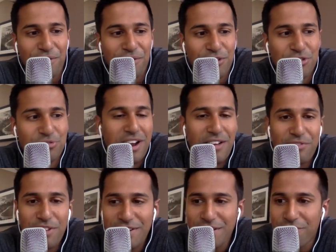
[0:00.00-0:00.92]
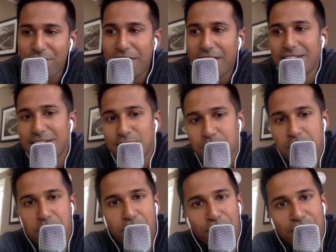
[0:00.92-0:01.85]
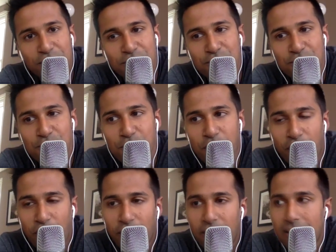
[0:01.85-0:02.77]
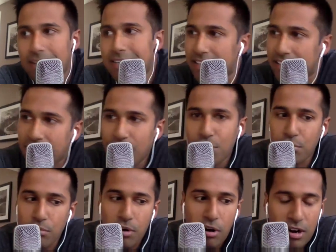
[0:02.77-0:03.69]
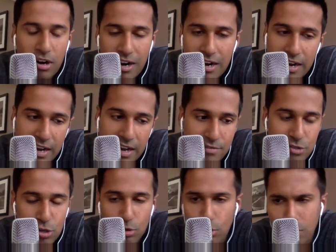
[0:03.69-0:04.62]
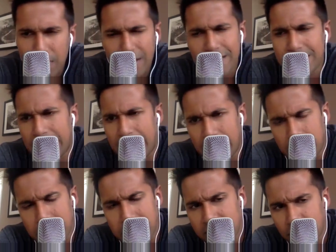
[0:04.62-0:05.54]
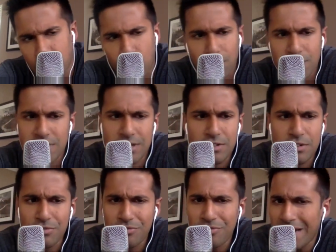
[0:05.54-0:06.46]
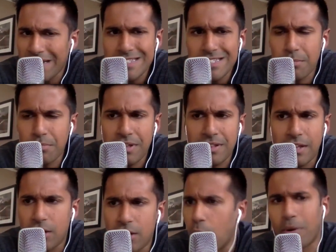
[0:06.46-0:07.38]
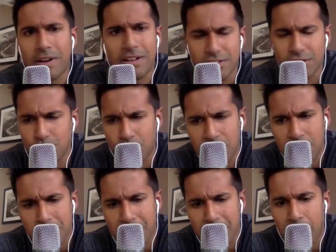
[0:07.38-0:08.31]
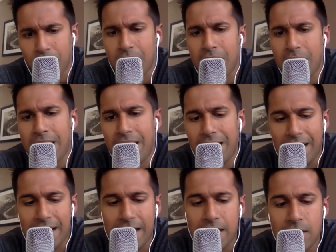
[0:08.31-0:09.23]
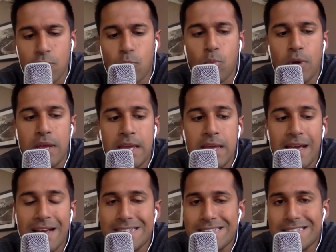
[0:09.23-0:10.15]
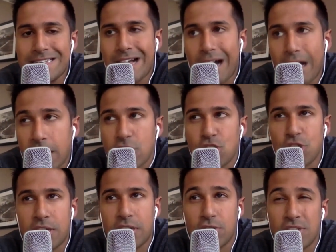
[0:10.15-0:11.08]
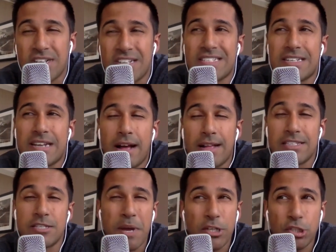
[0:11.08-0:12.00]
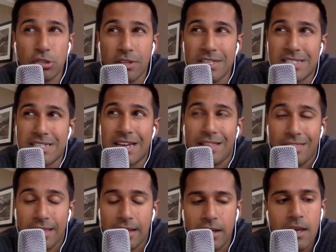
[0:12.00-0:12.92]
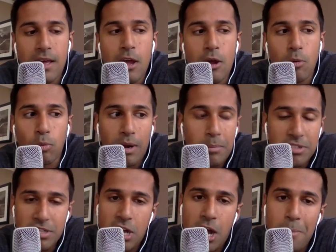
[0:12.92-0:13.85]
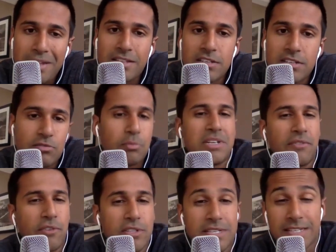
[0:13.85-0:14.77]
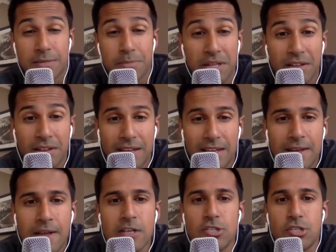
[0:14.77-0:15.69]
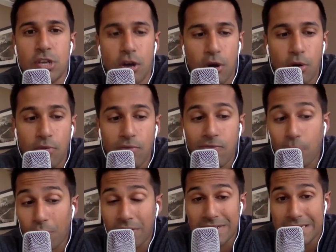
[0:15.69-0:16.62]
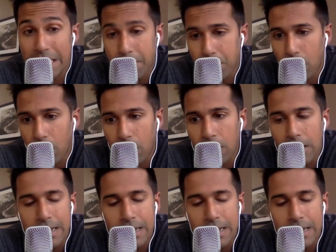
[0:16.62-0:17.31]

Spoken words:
traveling to find these people. You are digging through archives. You're looking in documents, and all of a sudden you find something that no one else has written about. And we, as non-engineers and as non-specialists, I think were able to come at this from a different sensibility. So, for example,